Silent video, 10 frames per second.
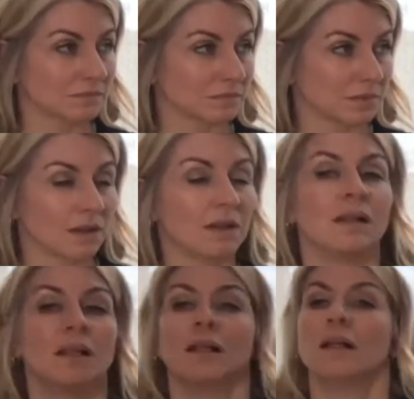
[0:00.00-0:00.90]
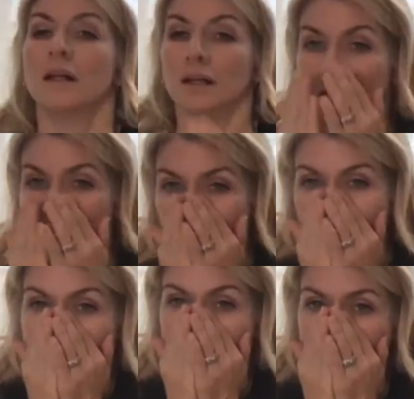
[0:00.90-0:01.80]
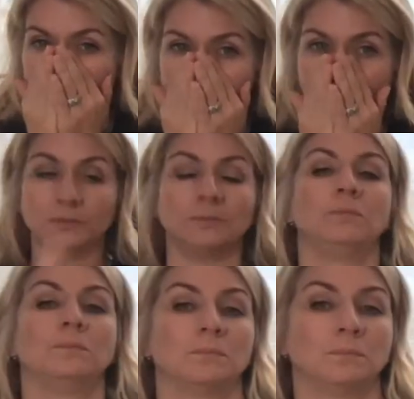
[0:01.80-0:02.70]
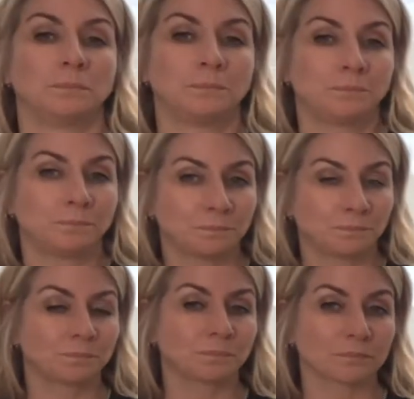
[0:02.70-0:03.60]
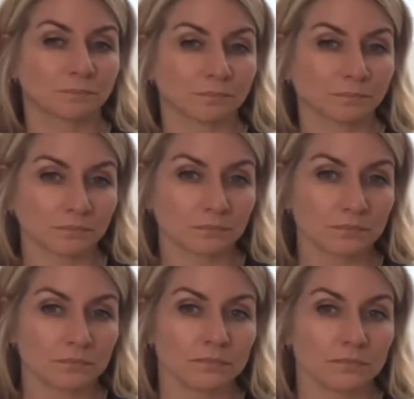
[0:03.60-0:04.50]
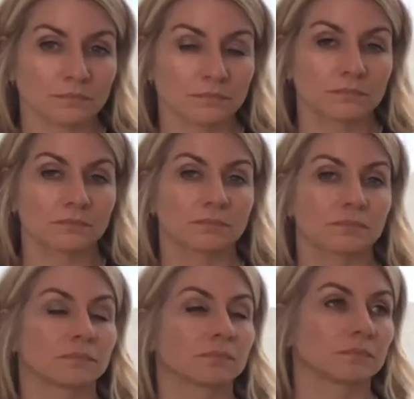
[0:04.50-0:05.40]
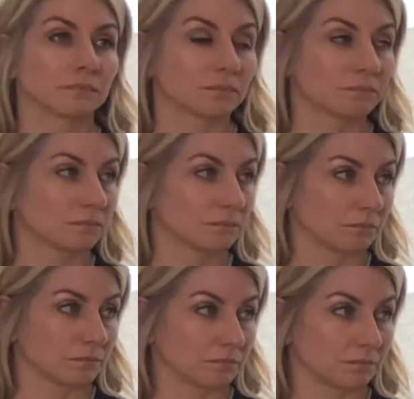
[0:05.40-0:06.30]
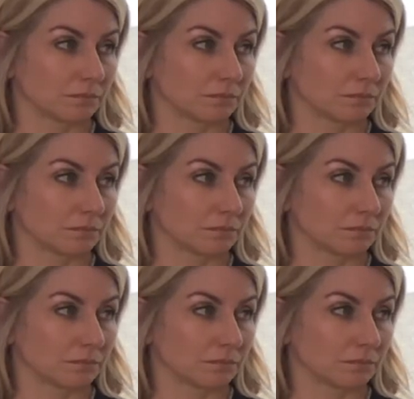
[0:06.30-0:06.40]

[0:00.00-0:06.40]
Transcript: The person shown says nothing.